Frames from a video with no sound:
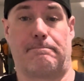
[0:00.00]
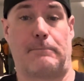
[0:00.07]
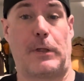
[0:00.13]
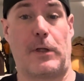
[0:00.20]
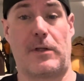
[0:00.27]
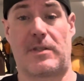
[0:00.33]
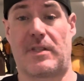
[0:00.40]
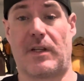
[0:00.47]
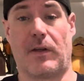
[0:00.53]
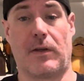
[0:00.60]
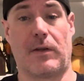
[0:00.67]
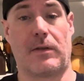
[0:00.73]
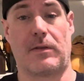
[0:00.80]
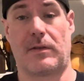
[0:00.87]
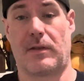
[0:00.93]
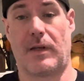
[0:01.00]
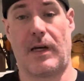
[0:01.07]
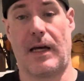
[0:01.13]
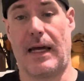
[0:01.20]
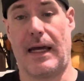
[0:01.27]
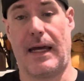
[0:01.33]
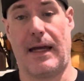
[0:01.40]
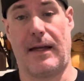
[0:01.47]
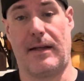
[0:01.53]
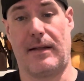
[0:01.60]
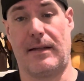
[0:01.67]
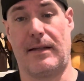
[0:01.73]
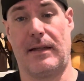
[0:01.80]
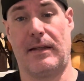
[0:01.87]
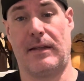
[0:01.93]
personal,
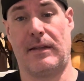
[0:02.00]
and